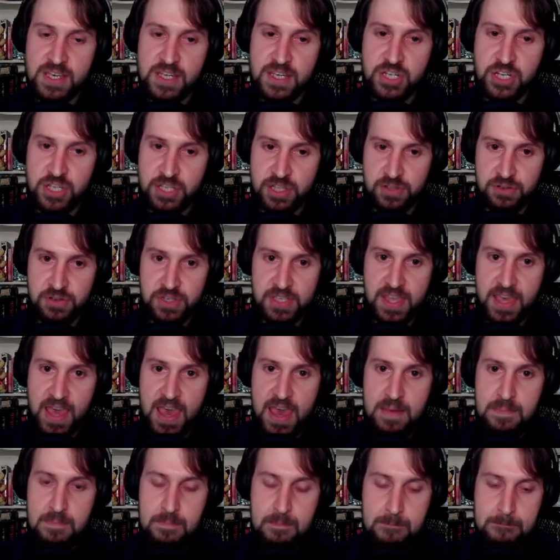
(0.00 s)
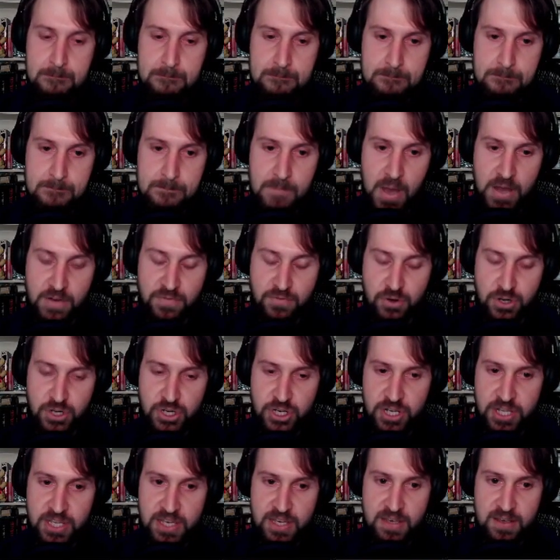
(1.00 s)
just lose the game,
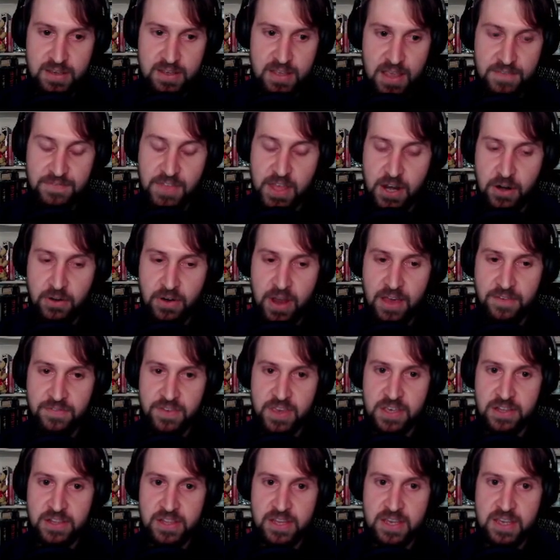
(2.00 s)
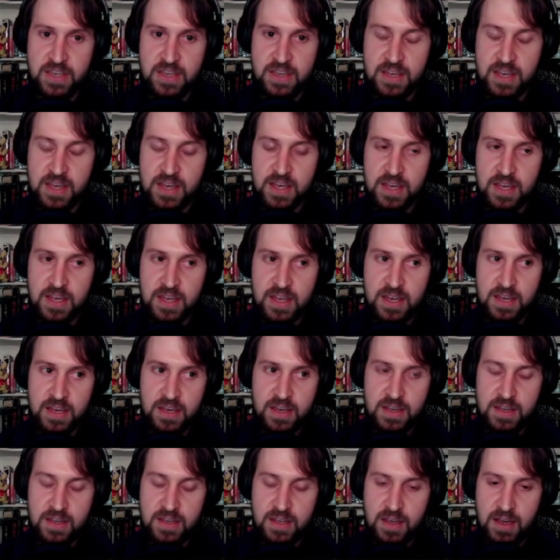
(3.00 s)
unfortunately. If they don't have healing,
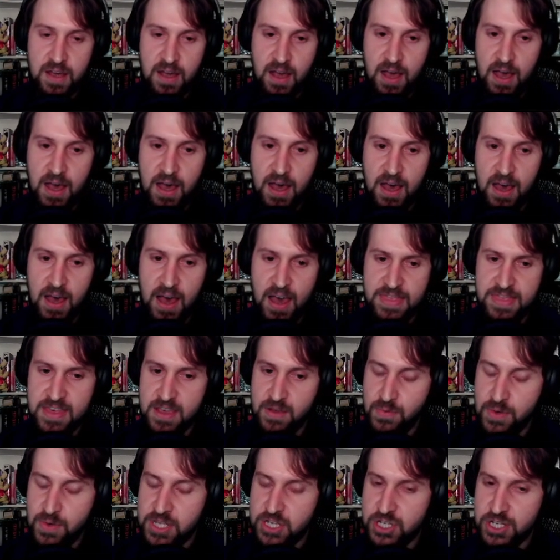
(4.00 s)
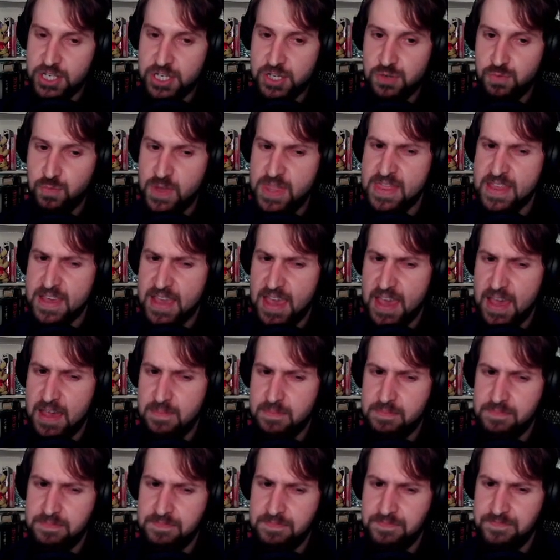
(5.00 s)
I think we just win the game.
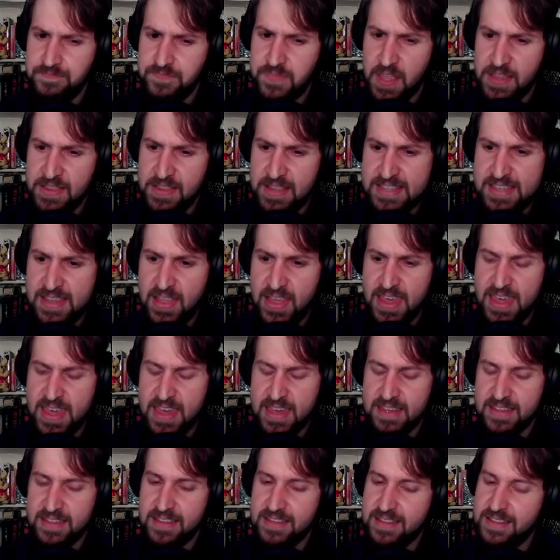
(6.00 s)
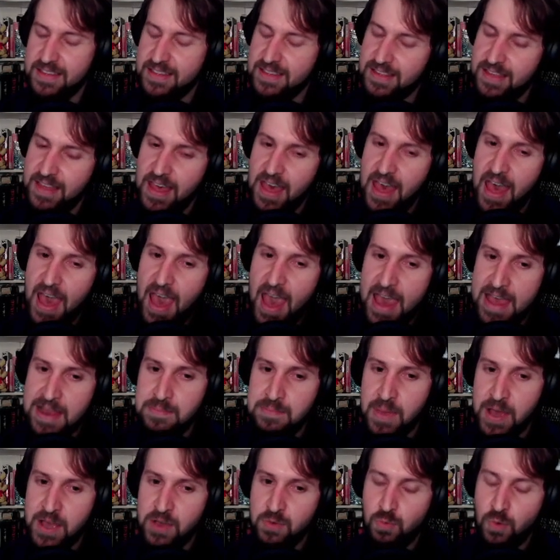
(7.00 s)
Unless they, like, end
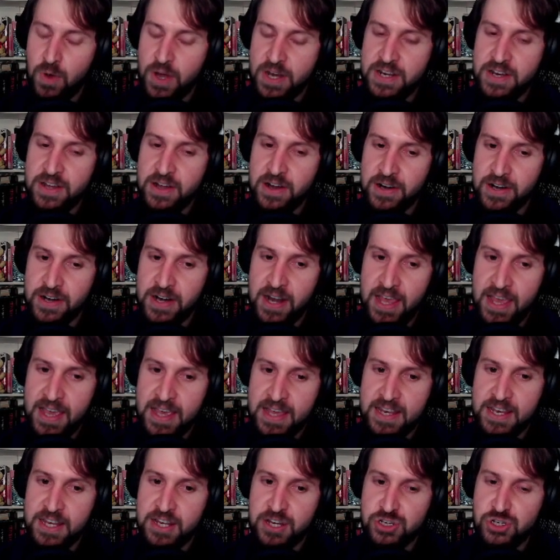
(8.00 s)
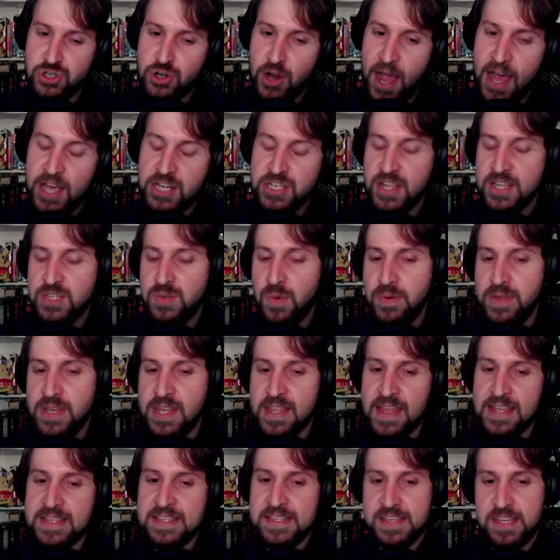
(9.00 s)
my 1-card hand in a trash. And that's why we did
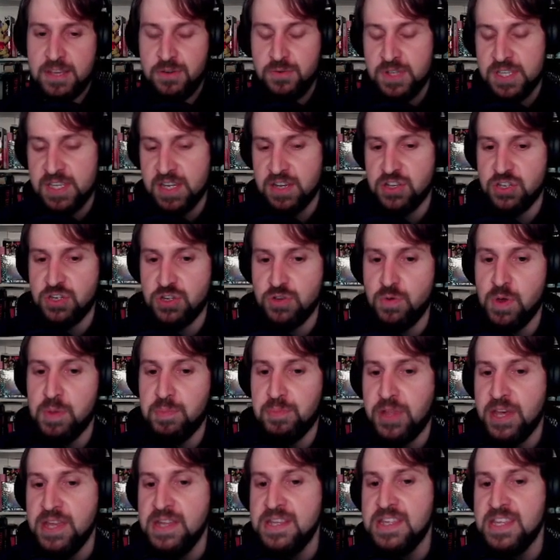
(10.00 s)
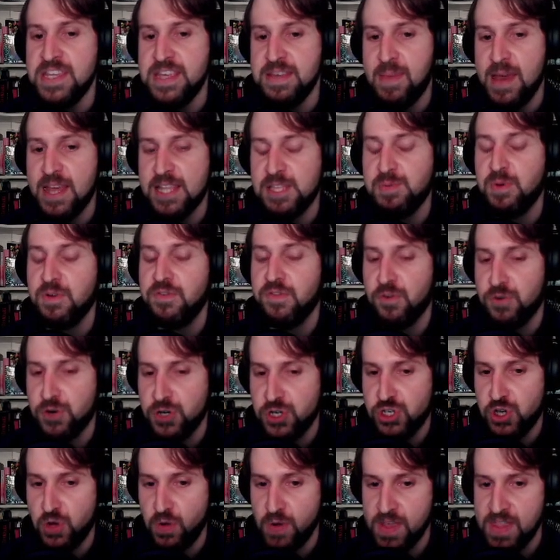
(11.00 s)
that sequencing, too. We played Teammates before
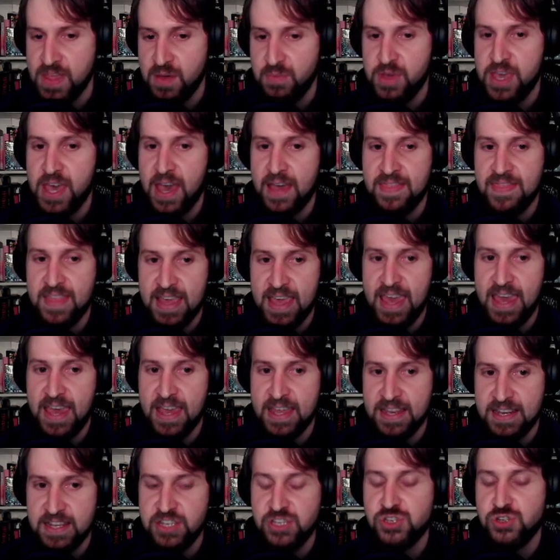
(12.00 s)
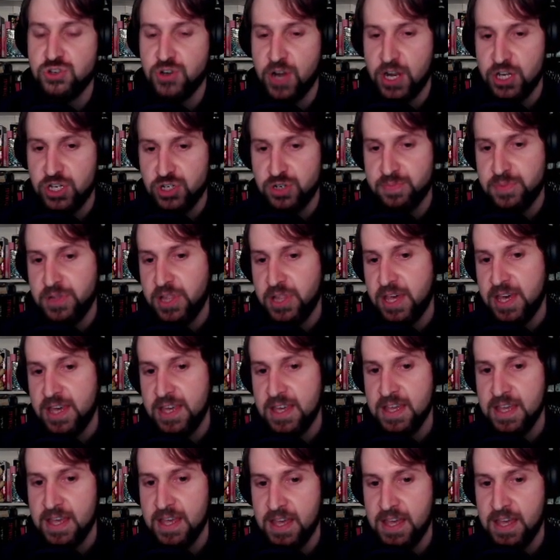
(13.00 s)
showing them we had the Candy Stretcher play.